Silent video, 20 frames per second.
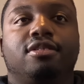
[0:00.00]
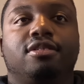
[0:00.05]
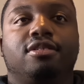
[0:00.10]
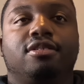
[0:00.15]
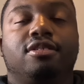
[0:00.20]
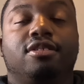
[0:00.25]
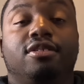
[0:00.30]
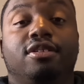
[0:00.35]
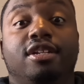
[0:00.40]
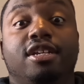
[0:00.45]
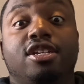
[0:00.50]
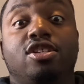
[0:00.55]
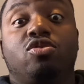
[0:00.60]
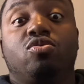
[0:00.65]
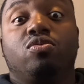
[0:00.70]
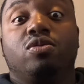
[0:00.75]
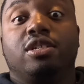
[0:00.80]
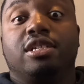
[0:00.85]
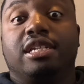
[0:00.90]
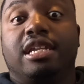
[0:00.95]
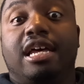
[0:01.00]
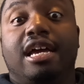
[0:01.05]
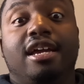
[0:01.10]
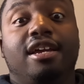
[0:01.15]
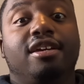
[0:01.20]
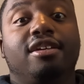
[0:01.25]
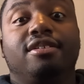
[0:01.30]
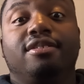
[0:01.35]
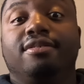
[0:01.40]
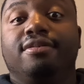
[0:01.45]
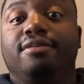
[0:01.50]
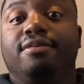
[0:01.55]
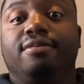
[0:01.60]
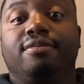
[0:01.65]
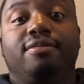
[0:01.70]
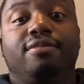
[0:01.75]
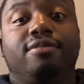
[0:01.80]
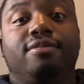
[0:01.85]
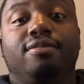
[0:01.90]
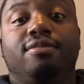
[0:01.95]
So this was like
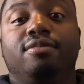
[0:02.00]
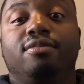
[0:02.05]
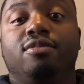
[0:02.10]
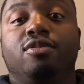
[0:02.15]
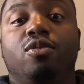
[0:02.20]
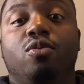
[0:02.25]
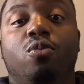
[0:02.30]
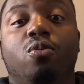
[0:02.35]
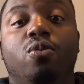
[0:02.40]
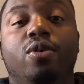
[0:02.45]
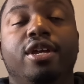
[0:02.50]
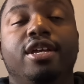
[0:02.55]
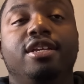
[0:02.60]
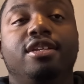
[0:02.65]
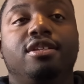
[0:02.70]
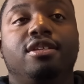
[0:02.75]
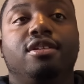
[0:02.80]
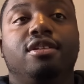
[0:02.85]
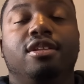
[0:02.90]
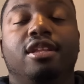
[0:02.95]
week